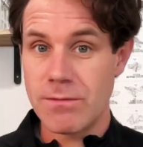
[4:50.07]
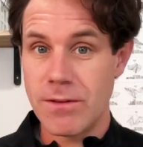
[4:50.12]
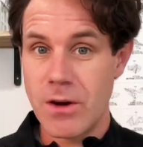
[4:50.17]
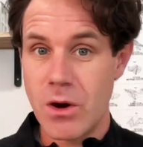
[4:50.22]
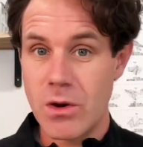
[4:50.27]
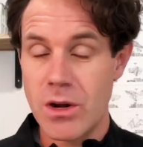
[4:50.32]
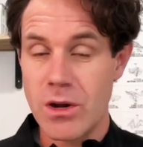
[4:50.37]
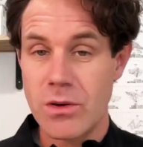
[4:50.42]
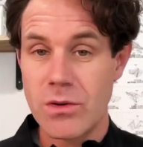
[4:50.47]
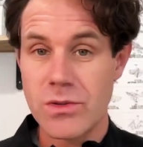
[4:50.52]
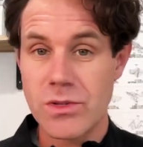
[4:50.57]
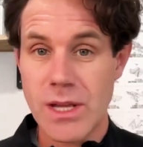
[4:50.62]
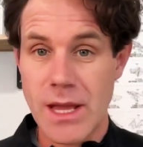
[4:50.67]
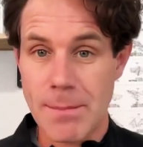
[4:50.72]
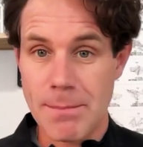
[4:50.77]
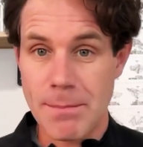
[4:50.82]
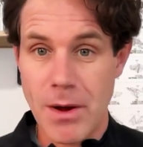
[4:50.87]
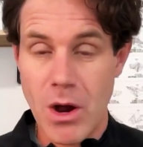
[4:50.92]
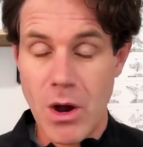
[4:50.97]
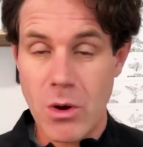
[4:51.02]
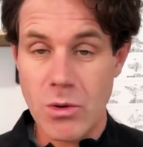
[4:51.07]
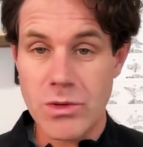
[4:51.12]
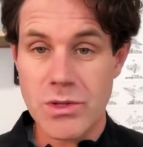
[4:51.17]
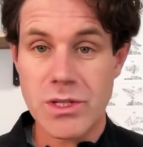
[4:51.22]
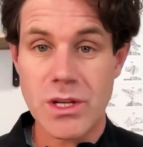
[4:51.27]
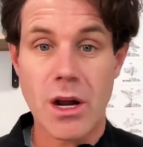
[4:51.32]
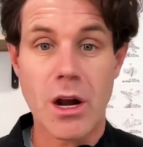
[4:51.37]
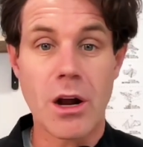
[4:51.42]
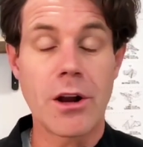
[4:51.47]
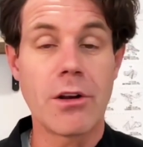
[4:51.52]
photos, and
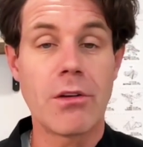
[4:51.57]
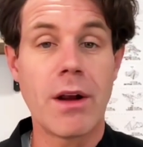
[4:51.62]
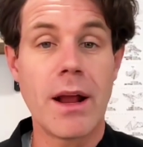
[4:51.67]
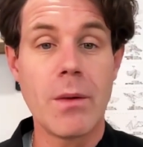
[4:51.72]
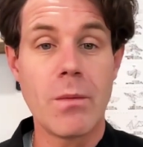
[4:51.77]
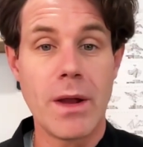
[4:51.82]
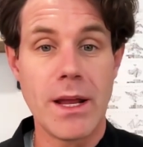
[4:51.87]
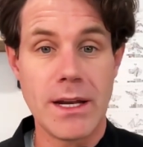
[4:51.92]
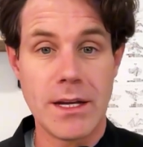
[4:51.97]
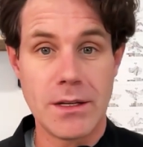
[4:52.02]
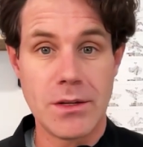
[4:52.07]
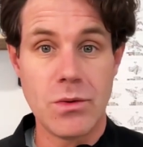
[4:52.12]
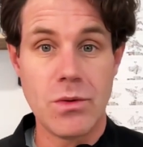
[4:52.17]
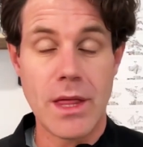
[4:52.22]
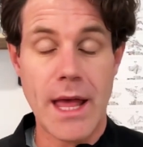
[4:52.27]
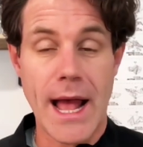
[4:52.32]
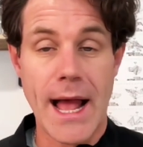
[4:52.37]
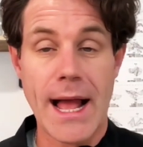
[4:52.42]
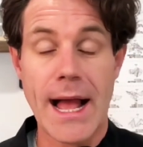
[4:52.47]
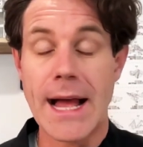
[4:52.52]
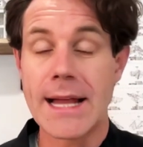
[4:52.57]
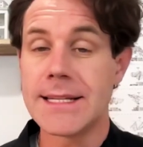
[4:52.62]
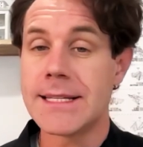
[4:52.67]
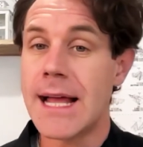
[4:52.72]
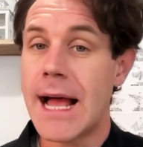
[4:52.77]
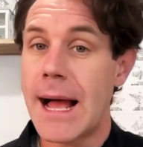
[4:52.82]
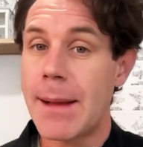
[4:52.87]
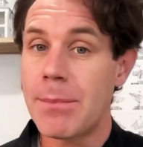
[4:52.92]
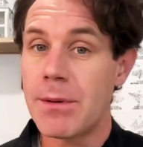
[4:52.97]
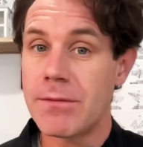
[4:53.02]
posts are a great way to do that, on
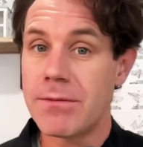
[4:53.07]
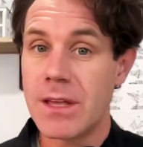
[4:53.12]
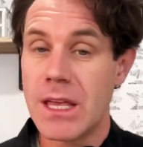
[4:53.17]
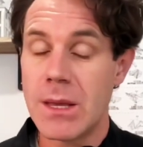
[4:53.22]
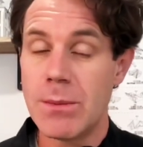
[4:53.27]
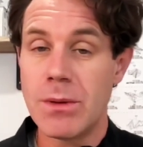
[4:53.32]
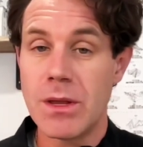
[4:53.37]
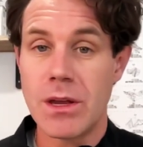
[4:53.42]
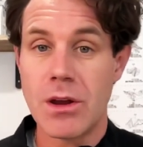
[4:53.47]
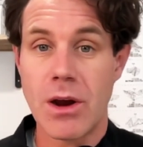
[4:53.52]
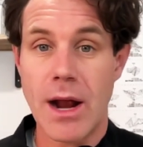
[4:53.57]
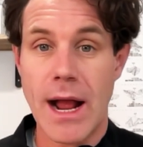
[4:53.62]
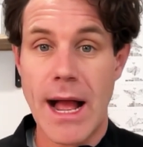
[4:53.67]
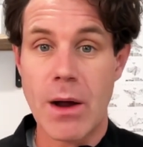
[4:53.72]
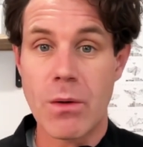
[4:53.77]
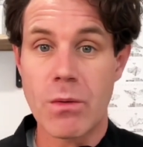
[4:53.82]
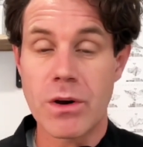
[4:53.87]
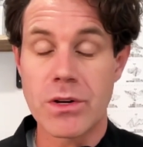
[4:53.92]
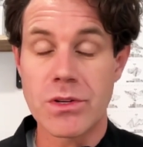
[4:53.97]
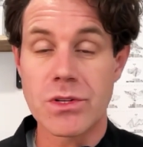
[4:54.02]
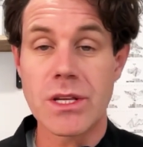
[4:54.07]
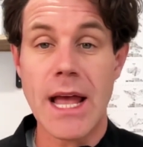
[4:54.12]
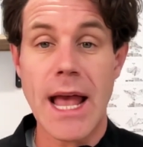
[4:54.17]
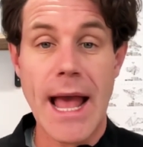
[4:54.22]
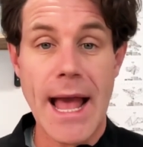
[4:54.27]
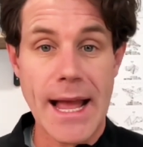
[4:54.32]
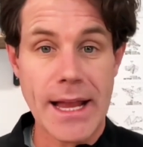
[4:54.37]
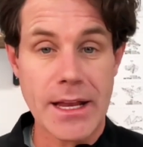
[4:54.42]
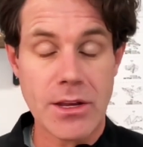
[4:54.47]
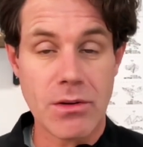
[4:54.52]
top of keeping your hours
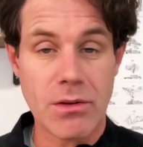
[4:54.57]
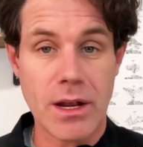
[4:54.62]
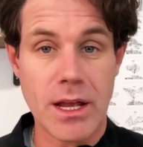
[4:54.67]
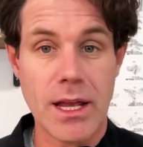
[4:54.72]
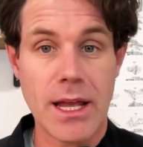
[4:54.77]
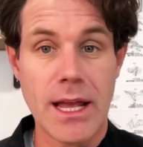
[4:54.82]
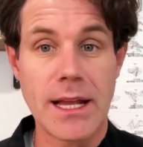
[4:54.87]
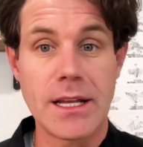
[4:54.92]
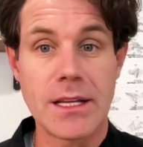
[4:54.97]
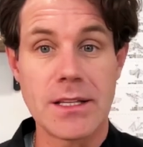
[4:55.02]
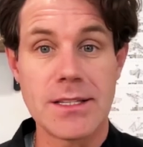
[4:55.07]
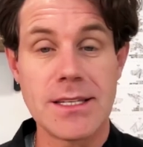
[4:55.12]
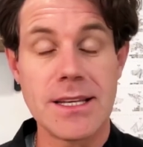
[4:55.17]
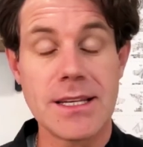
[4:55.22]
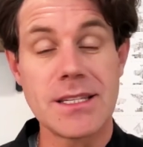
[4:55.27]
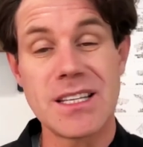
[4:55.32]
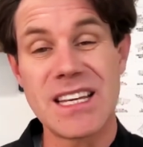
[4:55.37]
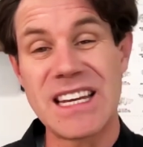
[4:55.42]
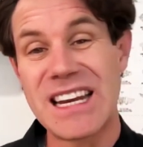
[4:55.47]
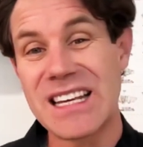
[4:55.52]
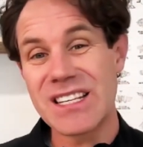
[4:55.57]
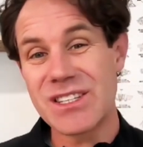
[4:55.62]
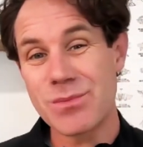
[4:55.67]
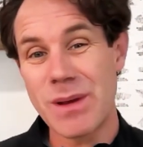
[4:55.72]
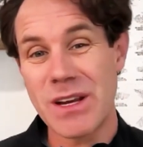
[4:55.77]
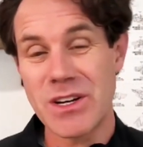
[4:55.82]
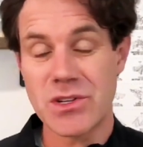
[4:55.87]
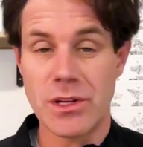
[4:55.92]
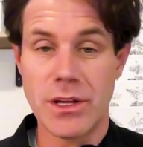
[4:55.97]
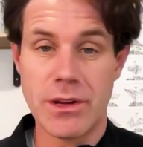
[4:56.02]
accurate and consistent,
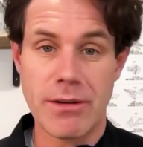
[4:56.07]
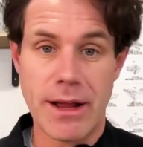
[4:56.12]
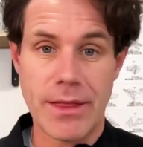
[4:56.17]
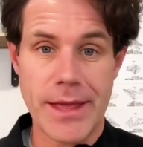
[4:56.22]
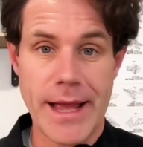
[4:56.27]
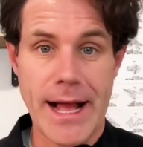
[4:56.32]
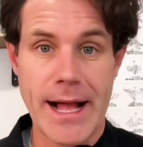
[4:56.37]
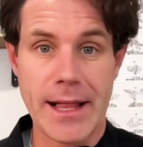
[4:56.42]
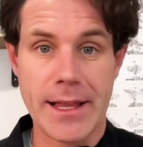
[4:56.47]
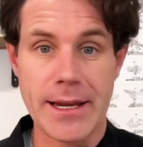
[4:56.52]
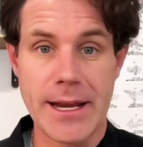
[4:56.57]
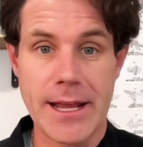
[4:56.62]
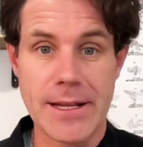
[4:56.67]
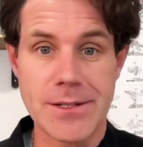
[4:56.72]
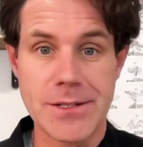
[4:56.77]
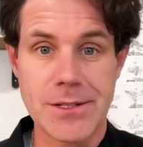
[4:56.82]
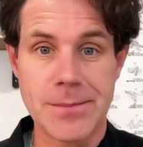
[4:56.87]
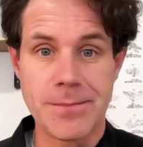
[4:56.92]
especially around the holidays.